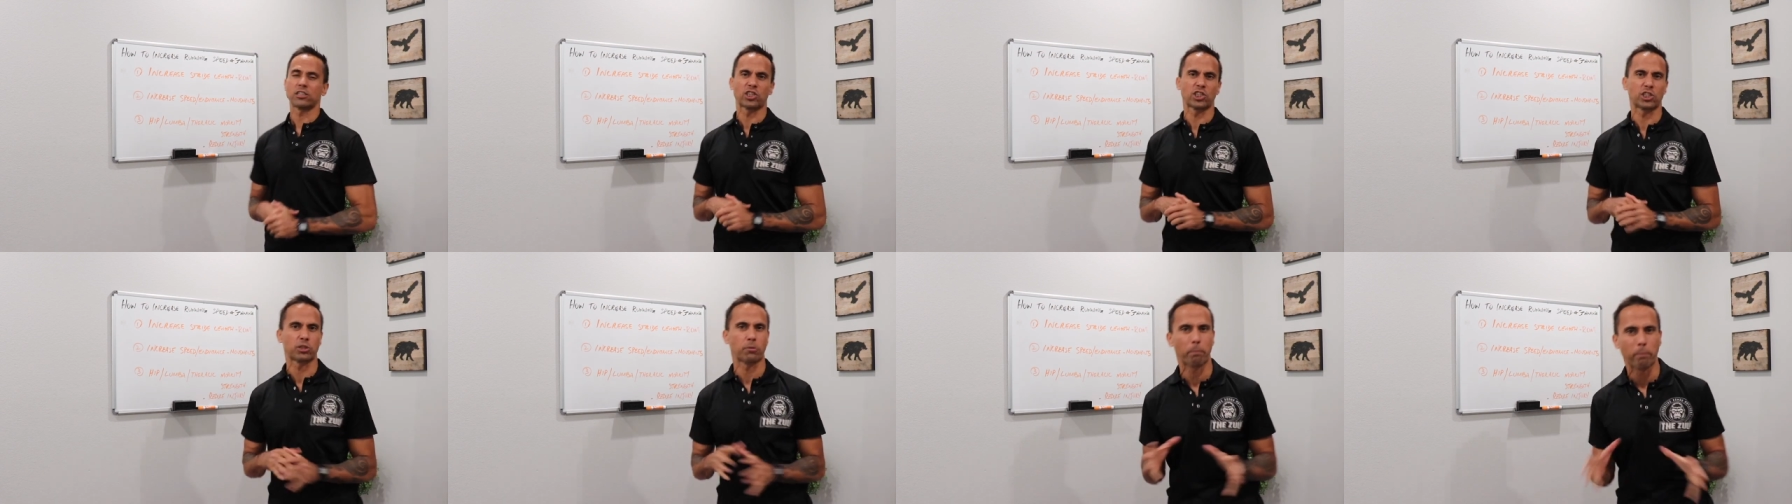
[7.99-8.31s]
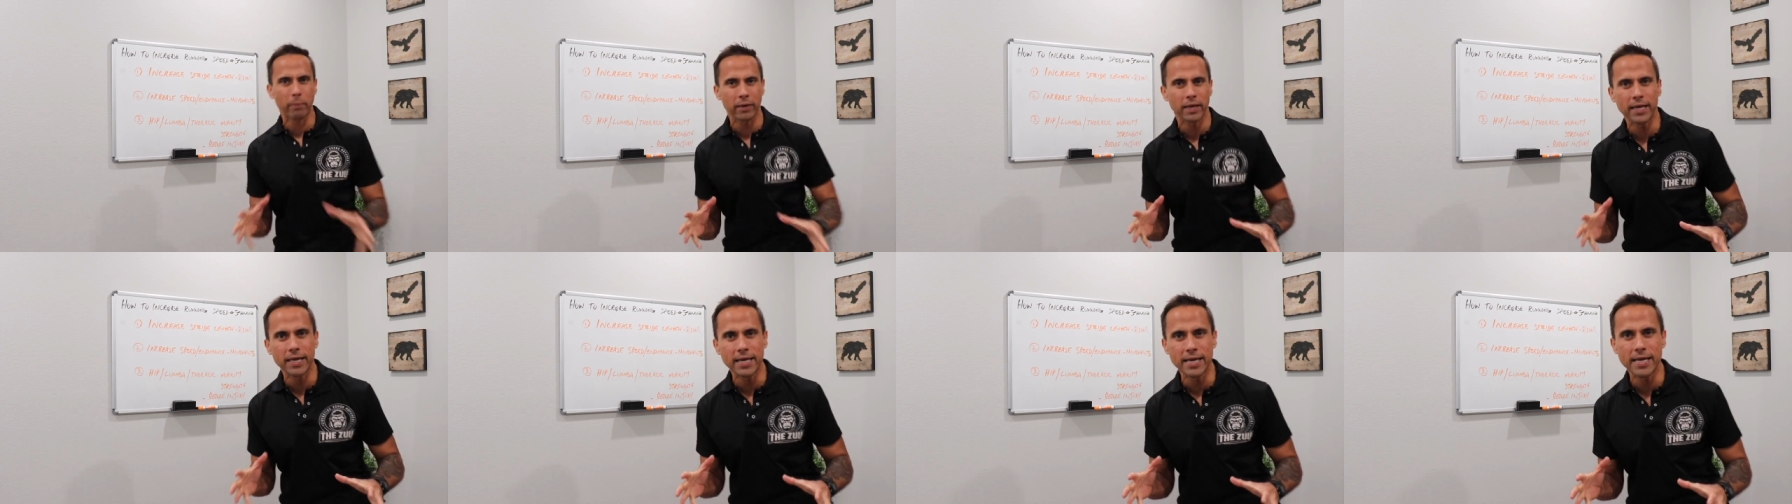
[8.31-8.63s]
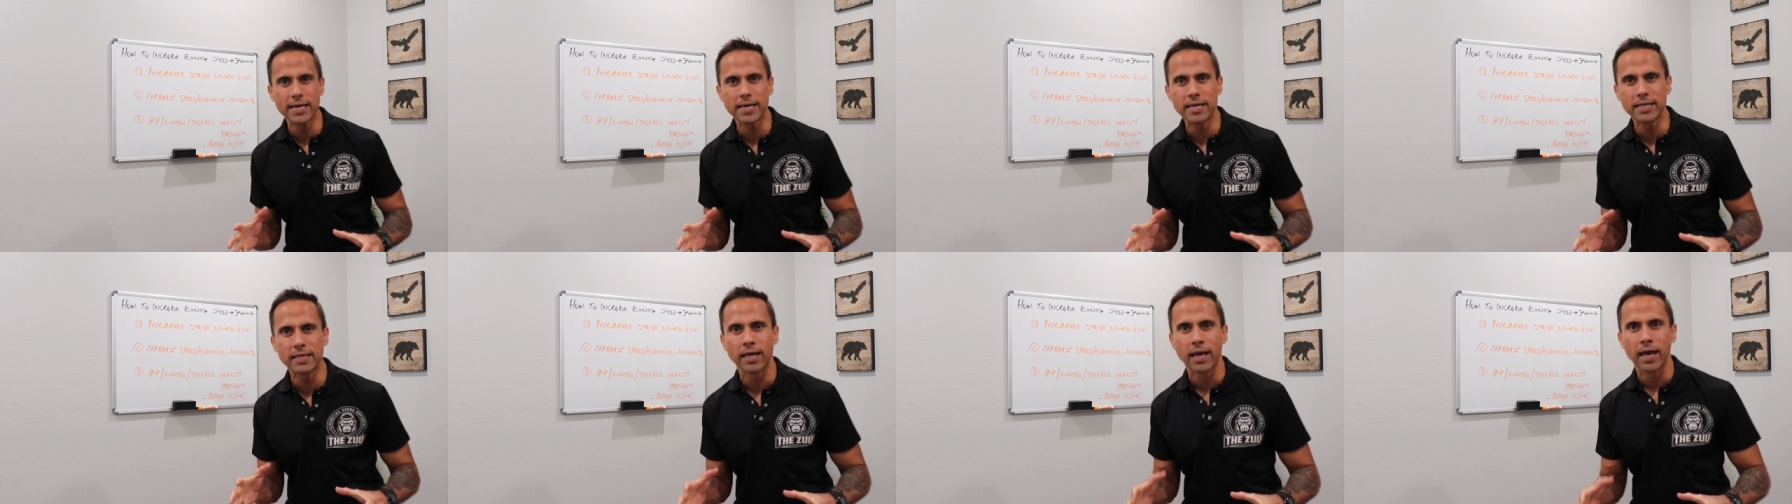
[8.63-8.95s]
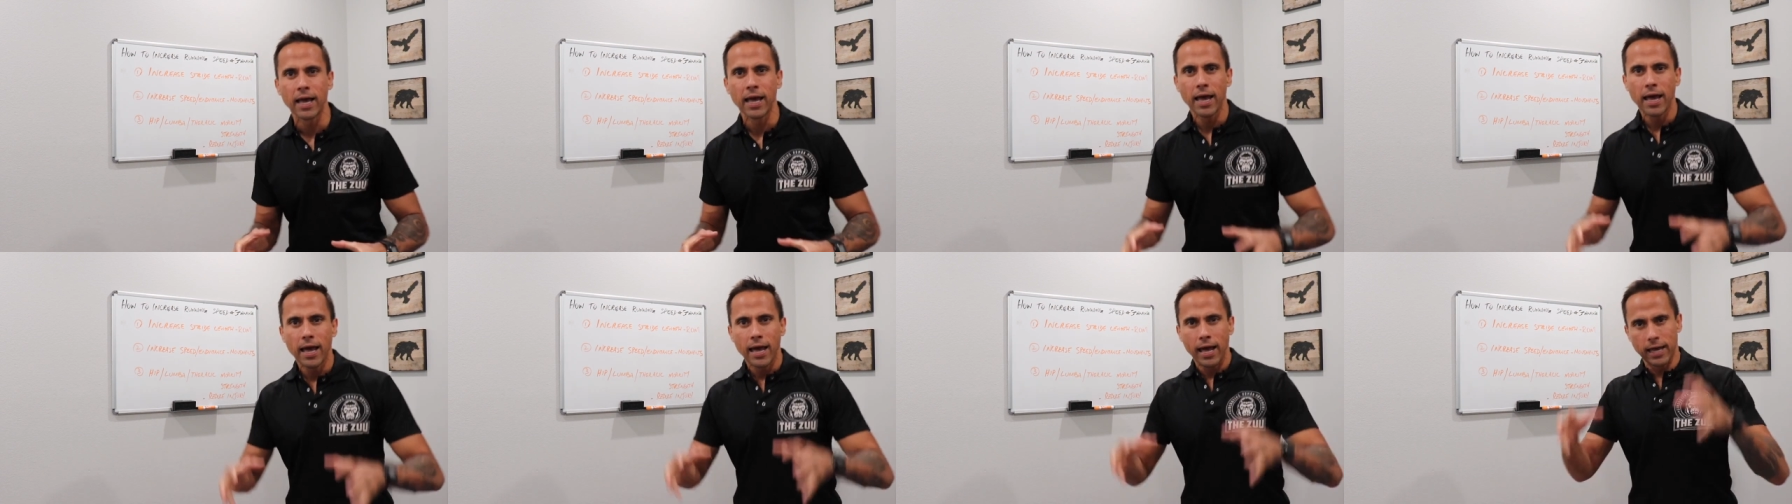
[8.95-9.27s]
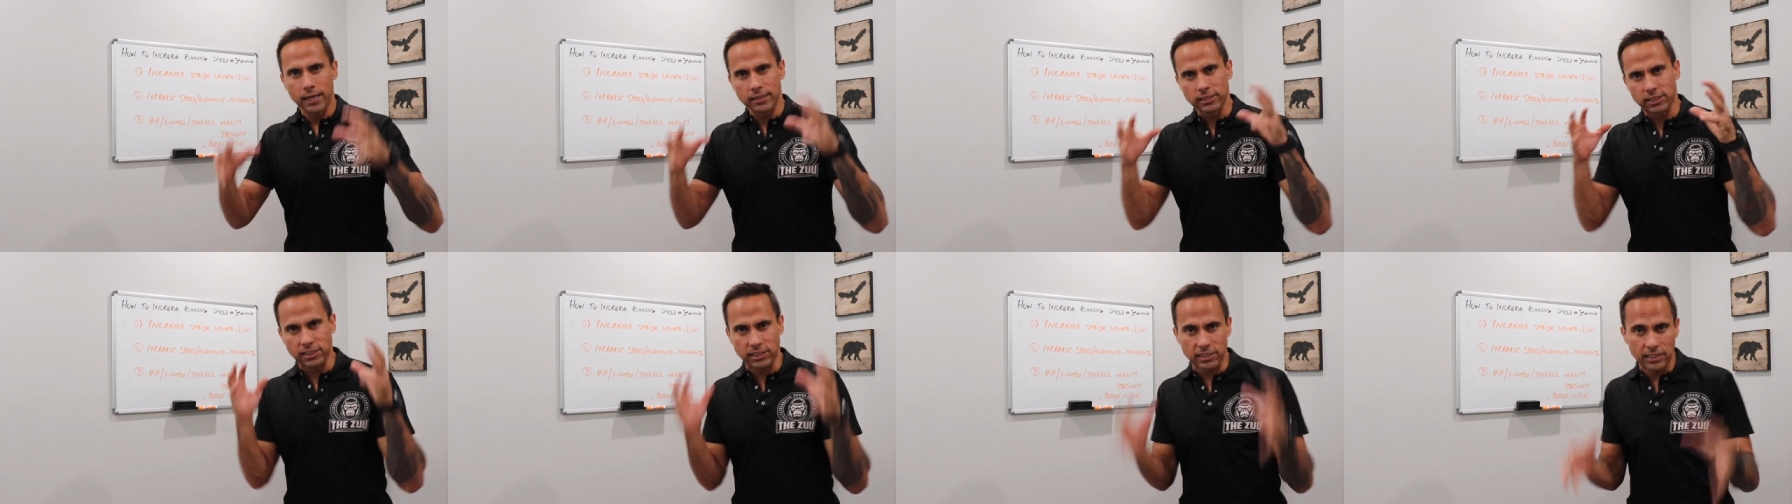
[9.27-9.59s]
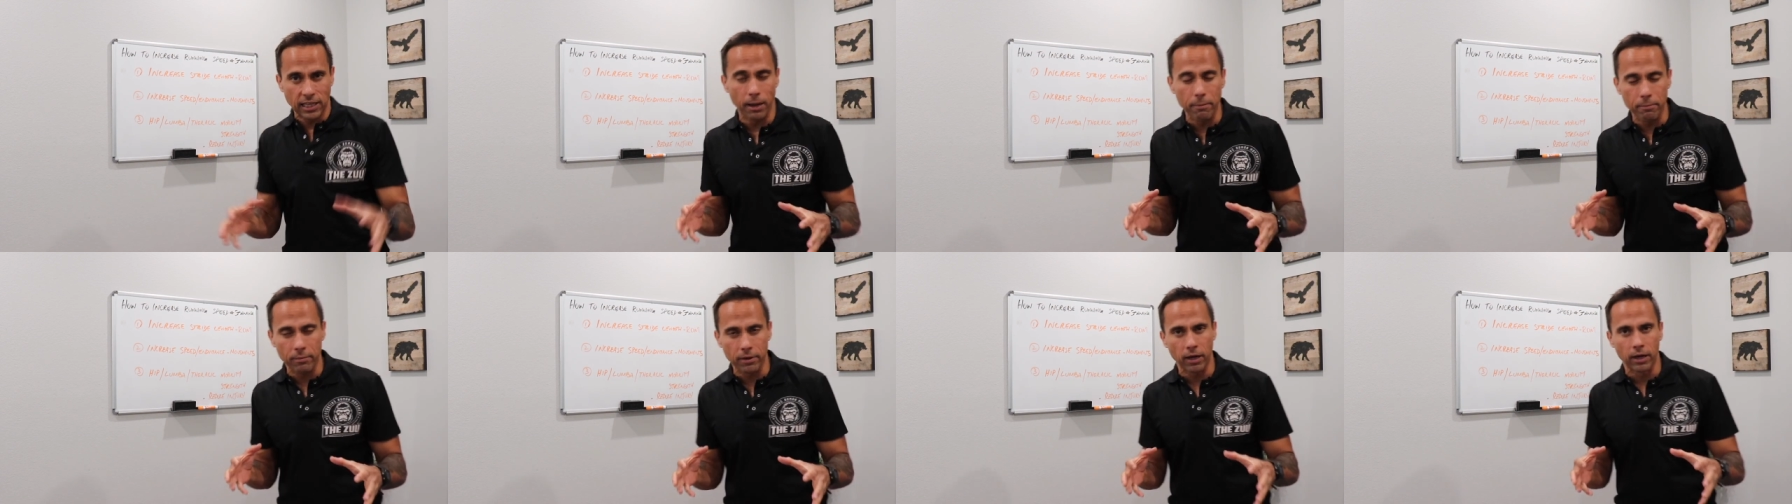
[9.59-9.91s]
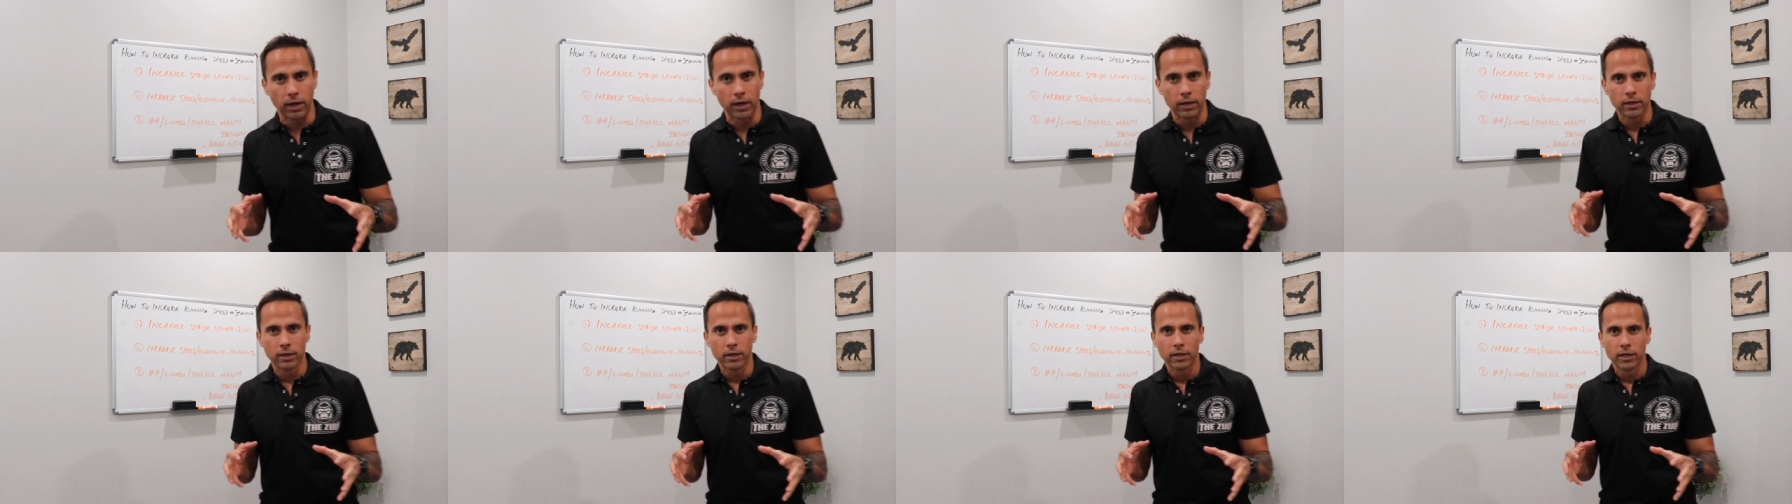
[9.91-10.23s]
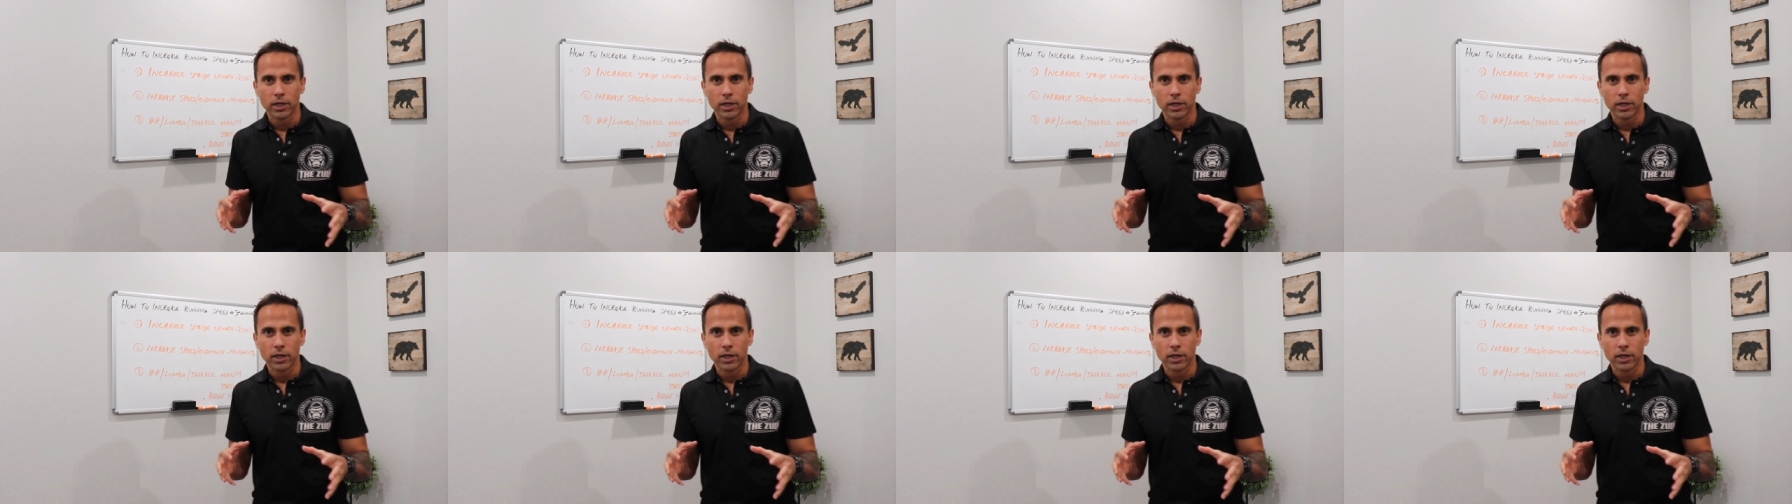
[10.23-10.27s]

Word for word: speed and stamina.